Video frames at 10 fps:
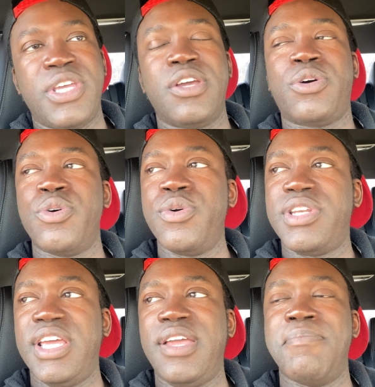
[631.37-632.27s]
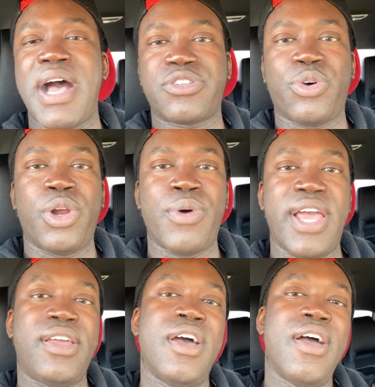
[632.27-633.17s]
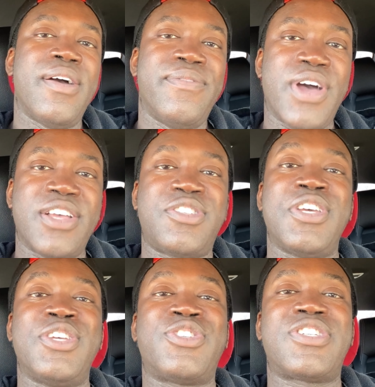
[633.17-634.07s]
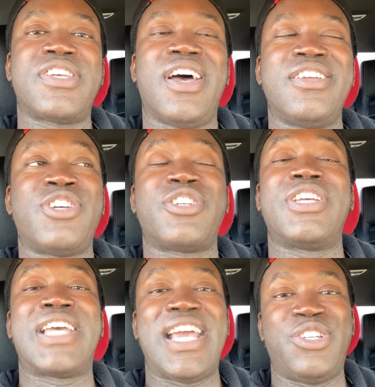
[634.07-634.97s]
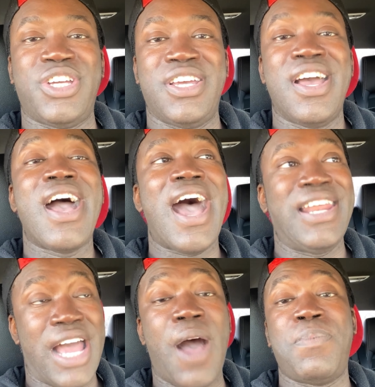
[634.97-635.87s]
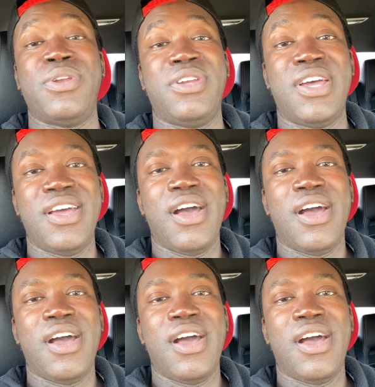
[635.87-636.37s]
He called the Max Holloway versus Justin Gaethje, and it happened.